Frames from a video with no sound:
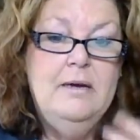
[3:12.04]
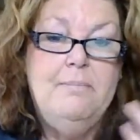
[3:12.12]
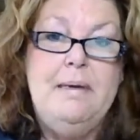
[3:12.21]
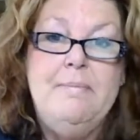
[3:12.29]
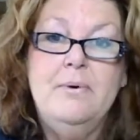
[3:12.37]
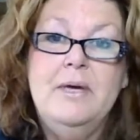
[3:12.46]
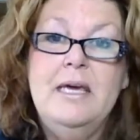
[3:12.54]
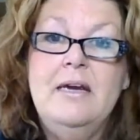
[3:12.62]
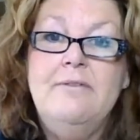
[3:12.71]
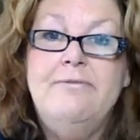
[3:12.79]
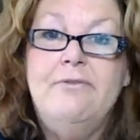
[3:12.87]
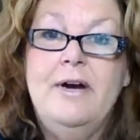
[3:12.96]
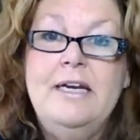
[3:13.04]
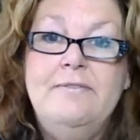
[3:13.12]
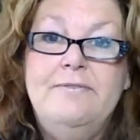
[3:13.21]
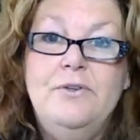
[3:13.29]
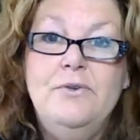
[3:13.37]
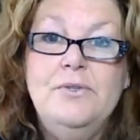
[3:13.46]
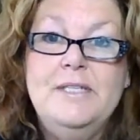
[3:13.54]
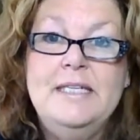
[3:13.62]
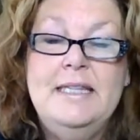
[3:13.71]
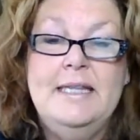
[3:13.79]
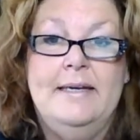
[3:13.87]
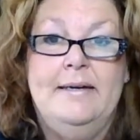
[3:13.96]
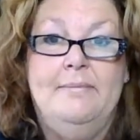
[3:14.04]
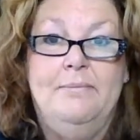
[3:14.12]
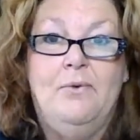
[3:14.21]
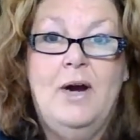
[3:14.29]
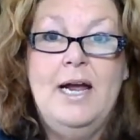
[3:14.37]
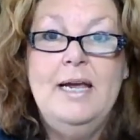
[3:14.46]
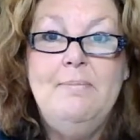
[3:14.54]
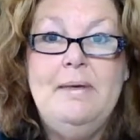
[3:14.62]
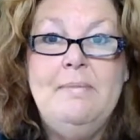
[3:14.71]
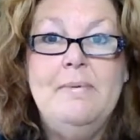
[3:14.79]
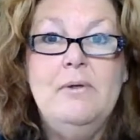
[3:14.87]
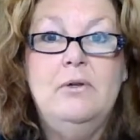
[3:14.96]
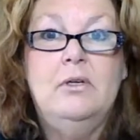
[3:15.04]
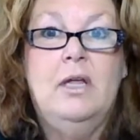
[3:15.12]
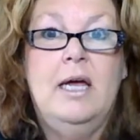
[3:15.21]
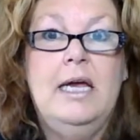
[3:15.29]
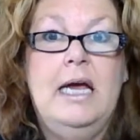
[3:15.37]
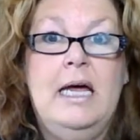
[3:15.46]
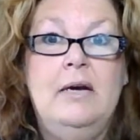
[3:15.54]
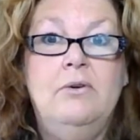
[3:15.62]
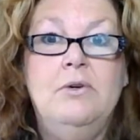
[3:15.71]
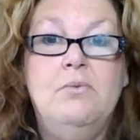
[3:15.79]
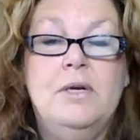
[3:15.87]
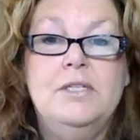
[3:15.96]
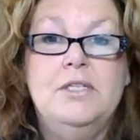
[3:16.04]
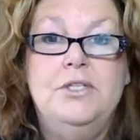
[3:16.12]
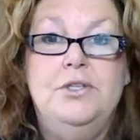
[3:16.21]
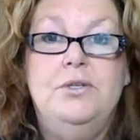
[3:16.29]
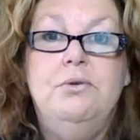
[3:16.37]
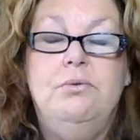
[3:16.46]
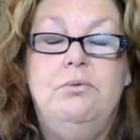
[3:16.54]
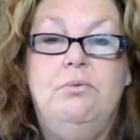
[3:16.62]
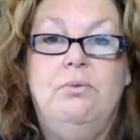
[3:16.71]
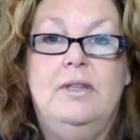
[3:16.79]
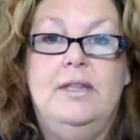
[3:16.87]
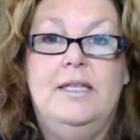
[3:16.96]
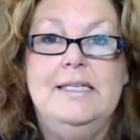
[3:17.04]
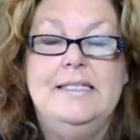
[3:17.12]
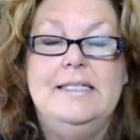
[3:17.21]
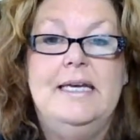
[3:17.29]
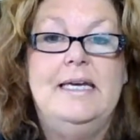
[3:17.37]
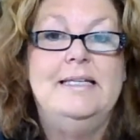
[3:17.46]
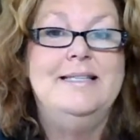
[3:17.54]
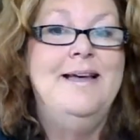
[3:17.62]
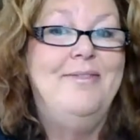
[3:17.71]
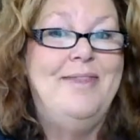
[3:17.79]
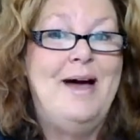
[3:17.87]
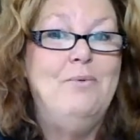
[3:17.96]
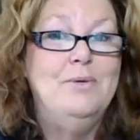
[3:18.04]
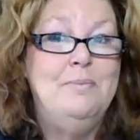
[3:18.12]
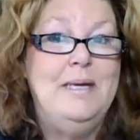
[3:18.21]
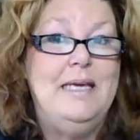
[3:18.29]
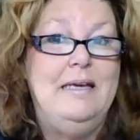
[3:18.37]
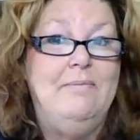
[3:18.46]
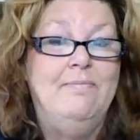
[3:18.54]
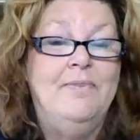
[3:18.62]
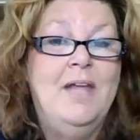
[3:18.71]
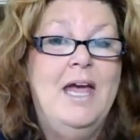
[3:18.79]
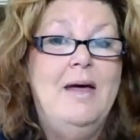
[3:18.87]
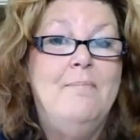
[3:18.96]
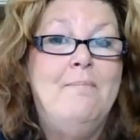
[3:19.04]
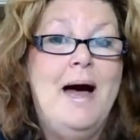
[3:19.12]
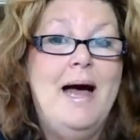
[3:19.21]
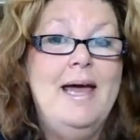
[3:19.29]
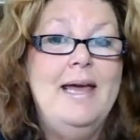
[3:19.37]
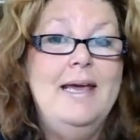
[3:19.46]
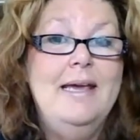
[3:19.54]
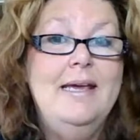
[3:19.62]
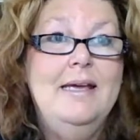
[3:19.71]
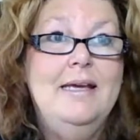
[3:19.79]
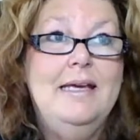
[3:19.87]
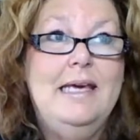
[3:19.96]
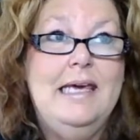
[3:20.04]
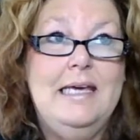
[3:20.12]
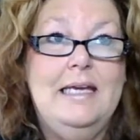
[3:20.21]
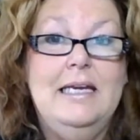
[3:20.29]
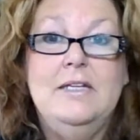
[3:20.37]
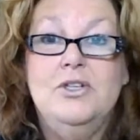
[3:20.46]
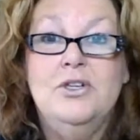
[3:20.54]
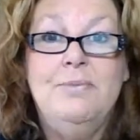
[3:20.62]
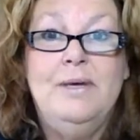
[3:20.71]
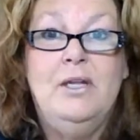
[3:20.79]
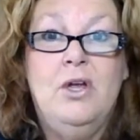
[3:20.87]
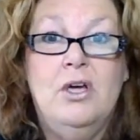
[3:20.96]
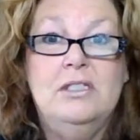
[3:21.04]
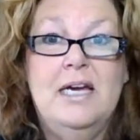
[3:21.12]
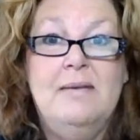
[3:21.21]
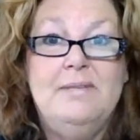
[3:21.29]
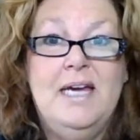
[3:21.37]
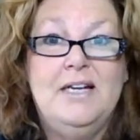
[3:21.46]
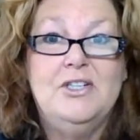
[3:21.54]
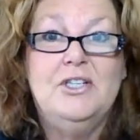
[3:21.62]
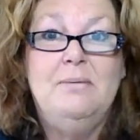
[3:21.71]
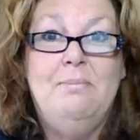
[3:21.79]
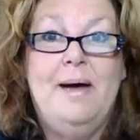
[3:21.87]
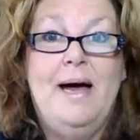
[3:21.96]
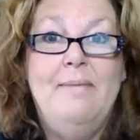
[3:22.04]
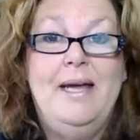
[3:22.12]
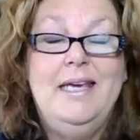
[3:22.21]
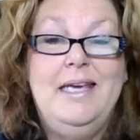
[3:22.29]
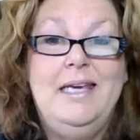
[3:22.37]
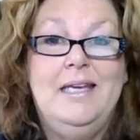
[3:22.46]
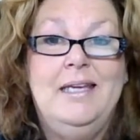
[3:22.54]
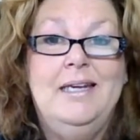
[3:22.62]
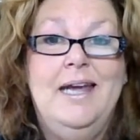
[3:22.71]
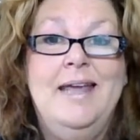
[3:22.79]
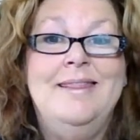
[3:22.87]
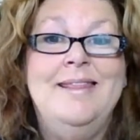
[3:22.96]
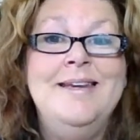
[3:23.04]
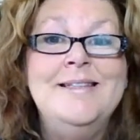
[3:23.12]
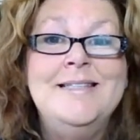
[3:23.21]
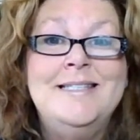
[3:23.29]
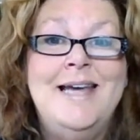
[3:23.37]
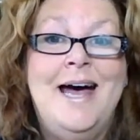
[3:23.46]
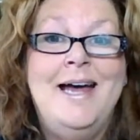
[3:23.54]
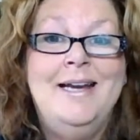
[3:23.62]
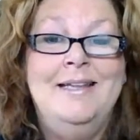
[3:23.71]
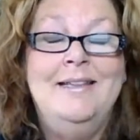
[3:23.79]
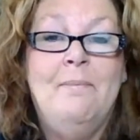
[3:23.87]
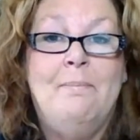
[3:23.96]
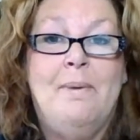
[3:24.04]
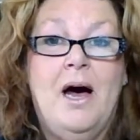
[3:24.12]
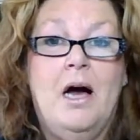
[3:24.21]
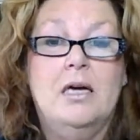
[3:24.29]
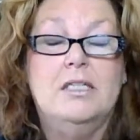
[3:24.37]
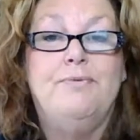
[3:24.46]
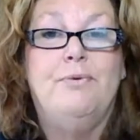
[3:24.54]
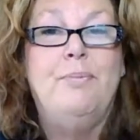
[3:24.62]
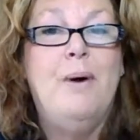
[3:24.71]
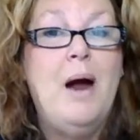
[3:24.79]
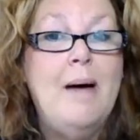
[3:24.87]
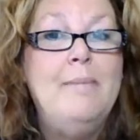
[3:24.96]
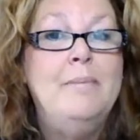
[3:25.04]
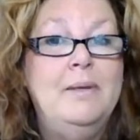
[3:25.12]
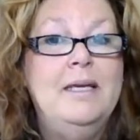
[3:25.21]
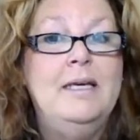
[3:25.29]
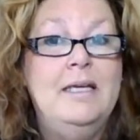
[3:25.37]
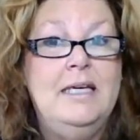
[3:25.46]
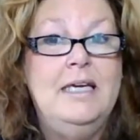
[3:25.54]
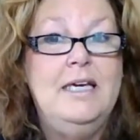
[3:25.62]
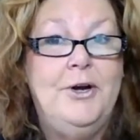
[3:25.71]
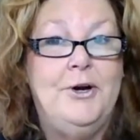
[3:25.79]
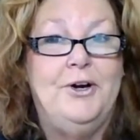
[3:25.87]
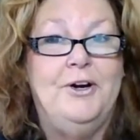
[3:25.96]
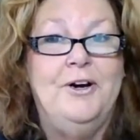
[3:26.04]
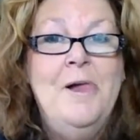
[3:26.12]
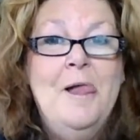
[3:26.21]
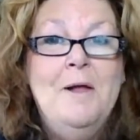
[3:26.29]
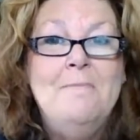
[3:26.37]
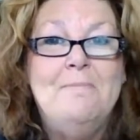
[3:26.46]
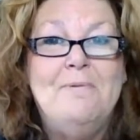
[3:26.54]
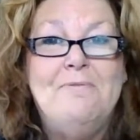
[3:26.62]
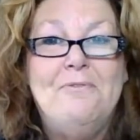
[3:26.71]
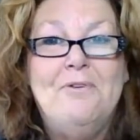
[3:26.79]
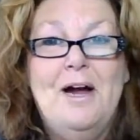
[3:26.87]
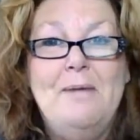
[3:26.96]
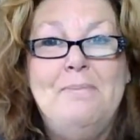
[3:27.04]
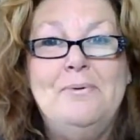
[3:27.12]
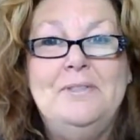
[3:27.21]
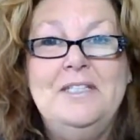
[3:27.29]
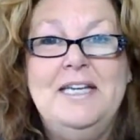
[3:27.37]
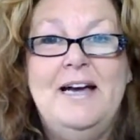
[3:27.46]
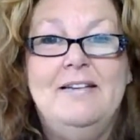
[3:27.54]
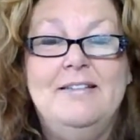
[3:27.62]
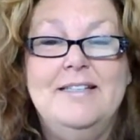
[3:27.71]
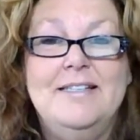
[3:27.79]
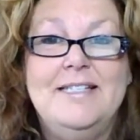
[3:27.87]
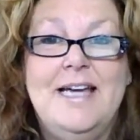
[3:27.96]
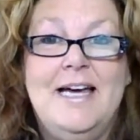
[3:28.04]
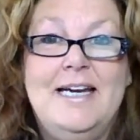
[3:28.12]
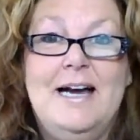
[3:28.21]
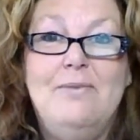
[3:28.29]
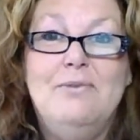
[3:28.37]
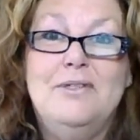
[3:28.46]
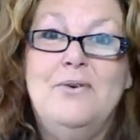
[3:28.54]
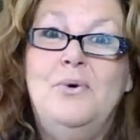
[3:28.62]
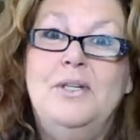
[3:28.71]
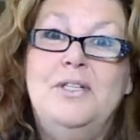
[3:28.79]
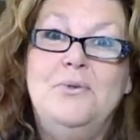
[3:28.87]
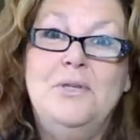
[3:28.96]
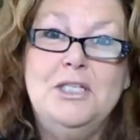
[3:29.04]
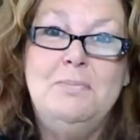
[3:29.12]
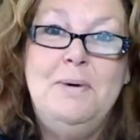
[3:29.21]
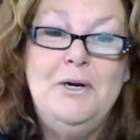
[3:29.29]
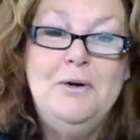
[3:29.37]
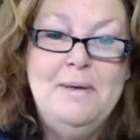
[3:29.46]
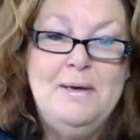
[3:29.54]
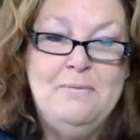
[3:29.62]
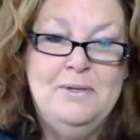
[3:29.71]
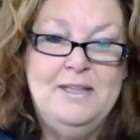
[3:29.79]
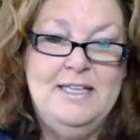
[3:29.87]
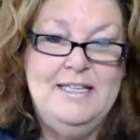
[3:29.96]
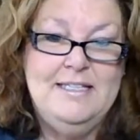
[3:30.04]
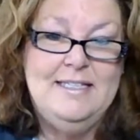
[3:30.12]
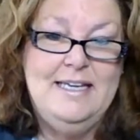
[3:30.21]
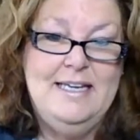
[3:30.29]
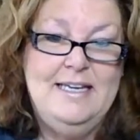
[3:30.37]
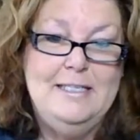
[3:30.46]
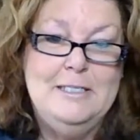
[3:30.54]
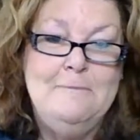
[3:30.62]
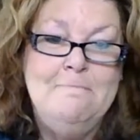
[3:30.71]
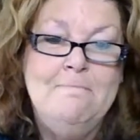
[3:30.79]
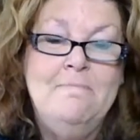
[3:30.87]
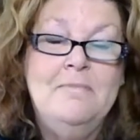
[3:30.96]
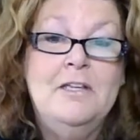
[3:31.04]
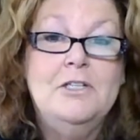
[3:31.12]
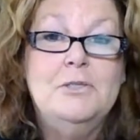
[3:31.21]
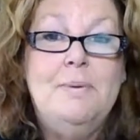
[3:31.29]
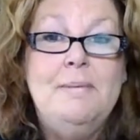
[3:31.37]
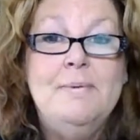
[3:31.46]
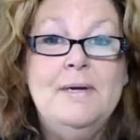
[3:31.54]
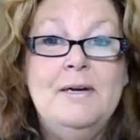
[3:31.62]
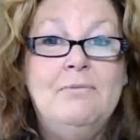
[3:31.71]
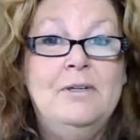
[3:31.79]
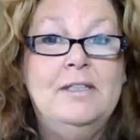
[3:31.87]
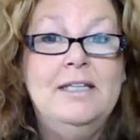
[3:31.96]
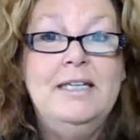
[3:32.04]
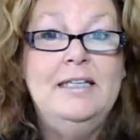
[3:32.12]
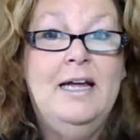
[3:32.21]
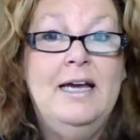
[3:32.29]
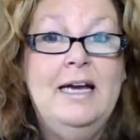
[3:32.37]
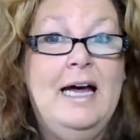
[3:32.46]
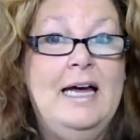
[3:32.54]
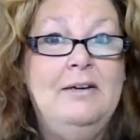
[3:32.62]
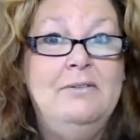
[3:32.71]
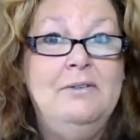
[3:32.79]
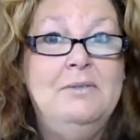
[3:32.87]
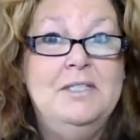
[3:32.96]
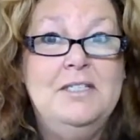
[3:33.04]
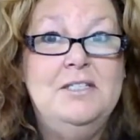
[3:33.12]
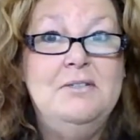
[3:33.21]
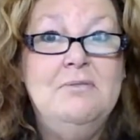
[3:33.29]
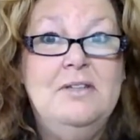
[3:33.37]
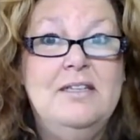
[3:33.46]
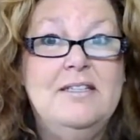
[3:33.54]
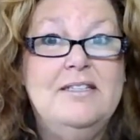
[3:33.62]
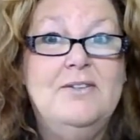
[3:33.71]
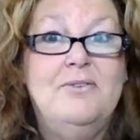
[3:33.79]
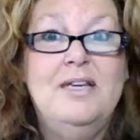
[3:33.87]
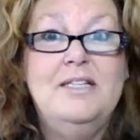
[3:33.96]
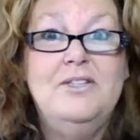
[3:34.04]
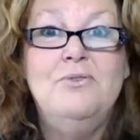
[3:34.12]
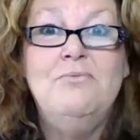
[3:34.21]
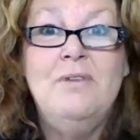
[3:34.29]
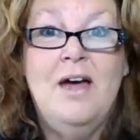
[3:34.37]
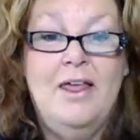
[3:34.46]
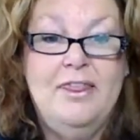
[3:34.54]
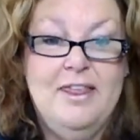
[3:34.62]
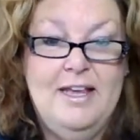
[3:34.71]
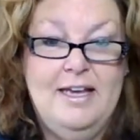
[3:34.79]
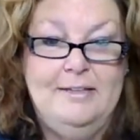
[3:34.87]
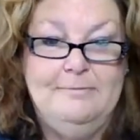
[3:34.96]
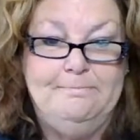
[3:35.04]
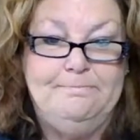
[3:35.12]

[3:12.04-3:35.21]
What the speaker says: People get afraid of using them, right? People are like, I don't know what to do with these things. That was me. My kit, it took me a long time to actually buy my kit, and then it sat in the box for probably a year before I pulled it out and decided I was going to experiment with these things. So people get really like, I don't know what to do with this, so they do nothing.